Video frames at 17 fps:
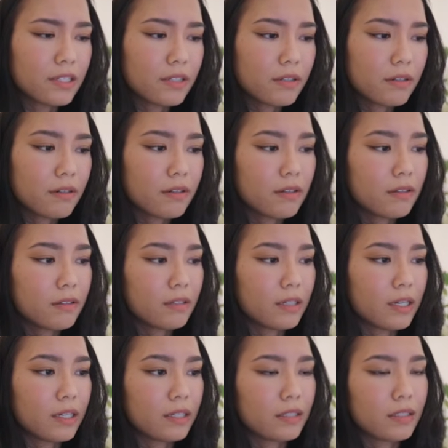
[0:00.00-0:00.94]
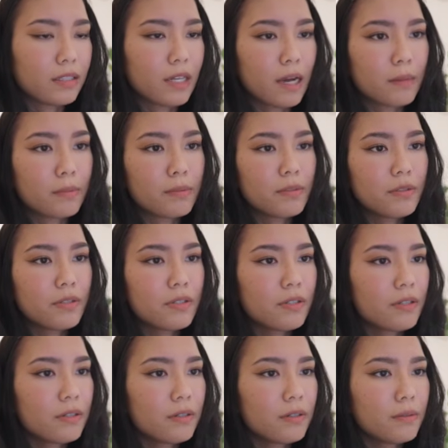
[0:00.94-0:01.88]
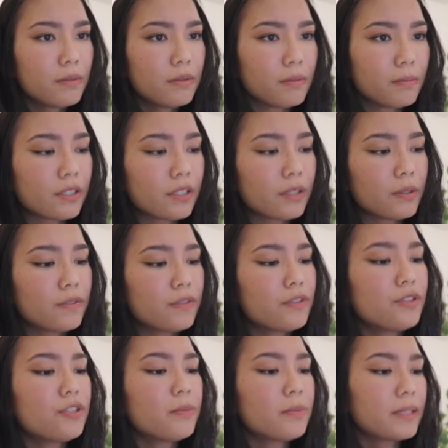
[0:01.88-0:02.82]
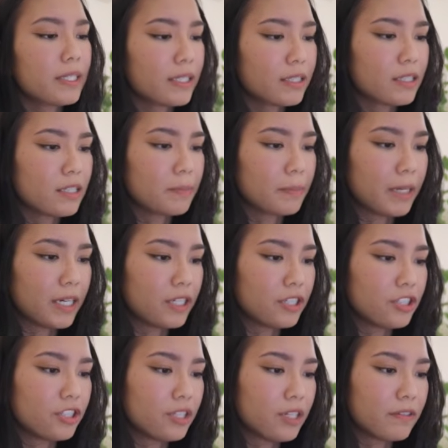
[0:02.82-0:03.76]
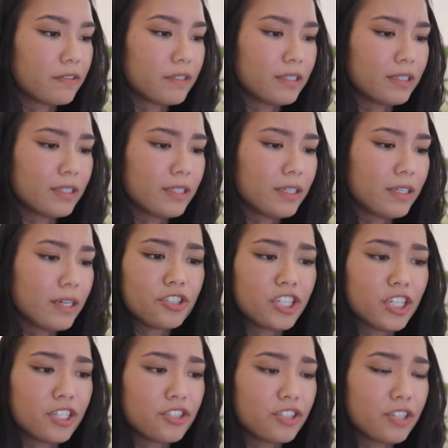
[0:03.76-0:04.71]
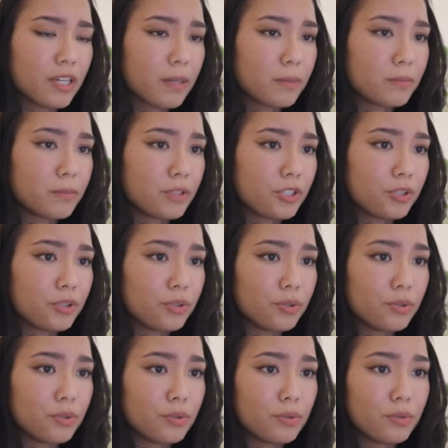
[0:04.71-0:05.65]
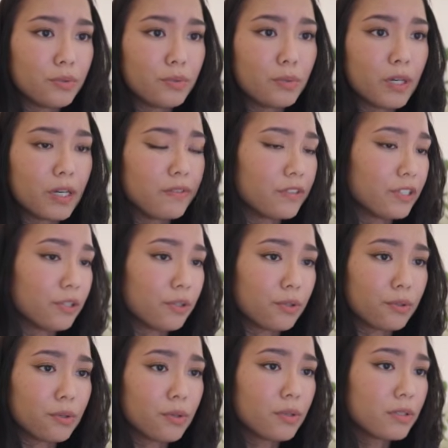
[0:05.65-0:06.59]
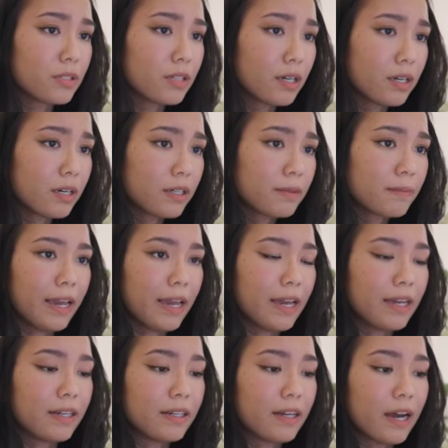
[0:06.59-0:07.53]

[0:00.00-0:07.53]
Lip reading: are all examples though, so if you duplicate this page, definitely change them to whatever your goals are. And